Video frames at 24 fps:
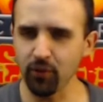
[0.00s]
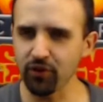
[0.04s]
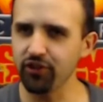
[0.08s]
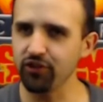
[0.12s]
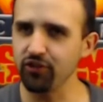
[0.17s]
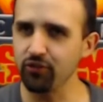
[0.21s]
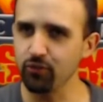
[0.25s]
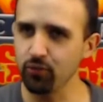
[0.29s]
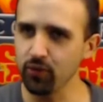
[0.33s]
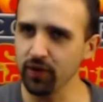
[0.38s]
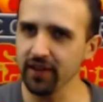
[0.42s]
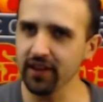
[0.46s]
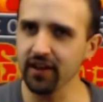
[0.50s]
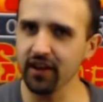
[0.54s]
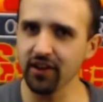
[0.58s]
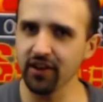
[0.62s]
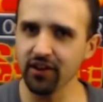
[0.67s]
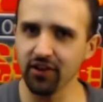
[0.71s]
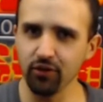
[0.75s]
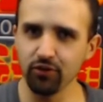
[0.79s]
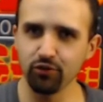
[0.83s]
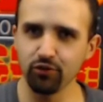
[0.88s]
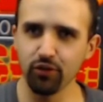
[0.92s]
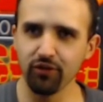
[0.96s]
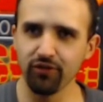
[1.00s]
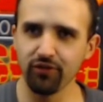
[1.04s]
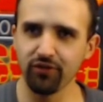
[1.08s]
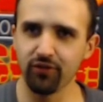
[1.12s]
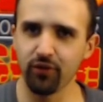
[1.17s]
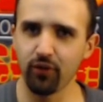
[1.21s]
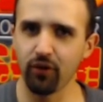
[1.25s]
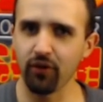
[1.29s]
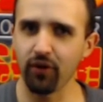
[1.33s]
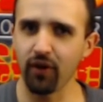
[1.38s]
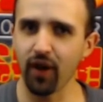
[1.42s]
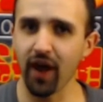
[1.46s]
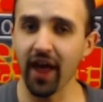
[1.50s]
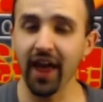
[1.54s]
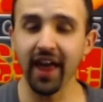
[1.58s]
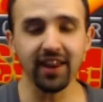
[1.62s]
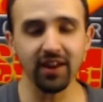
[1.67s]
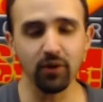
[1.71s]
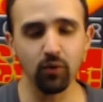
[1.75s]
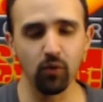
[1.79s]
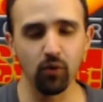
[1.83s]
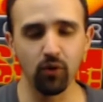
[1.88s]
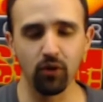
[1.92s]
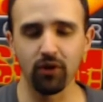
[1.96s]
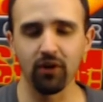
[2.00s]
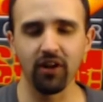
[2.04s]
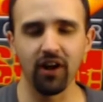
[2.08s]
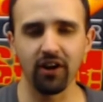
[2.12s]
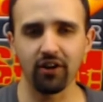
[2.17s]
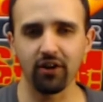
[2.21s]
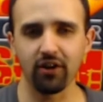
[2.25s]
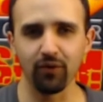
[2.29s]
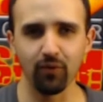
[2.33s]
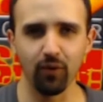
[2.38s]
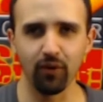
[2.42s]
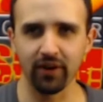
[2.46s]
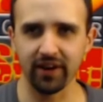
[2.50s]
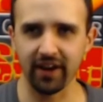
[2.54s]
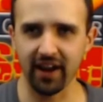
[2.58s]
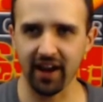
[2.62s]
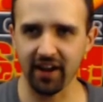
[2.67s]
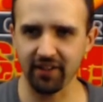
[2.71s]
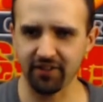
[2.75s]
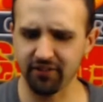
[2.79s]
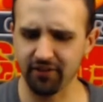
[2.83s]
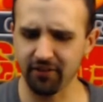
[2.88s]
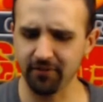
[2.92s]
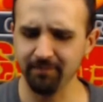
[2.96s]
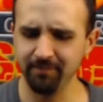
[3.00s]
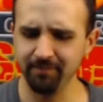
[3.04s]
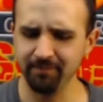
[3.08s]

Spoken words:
really unusual for any Warlock or Warcaster,